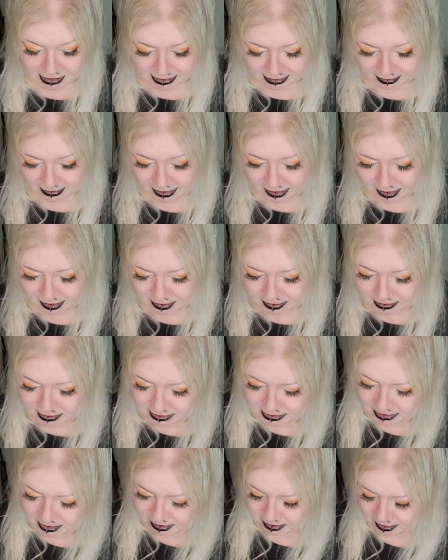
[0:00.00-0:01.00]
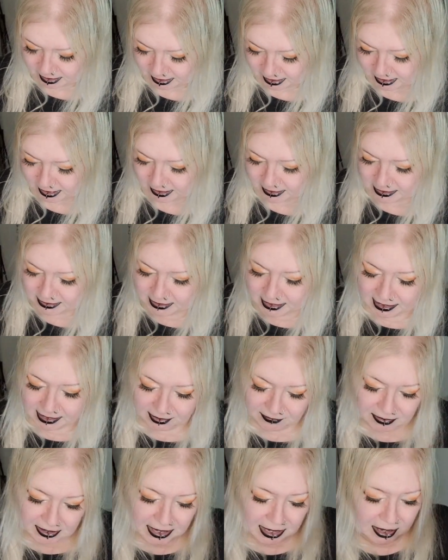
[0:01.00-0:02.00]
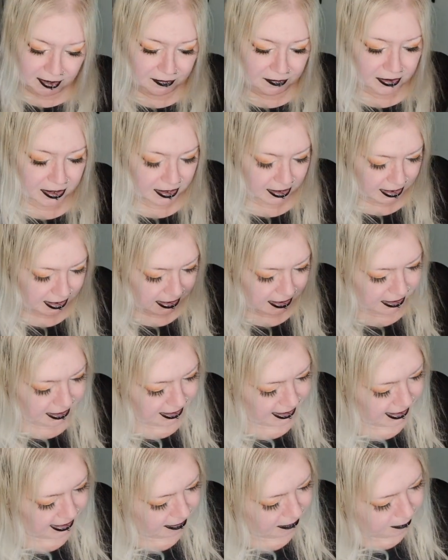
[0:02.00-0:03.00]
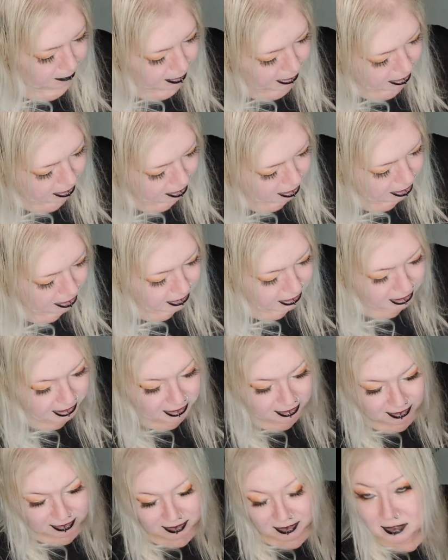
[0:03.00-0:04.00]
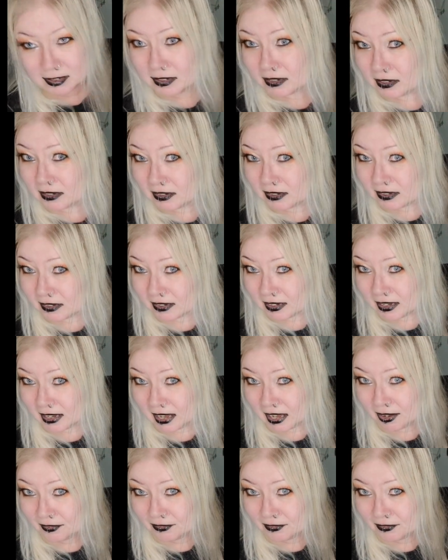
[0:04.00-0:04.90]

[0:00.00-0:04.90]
the others, and it even have in the down part have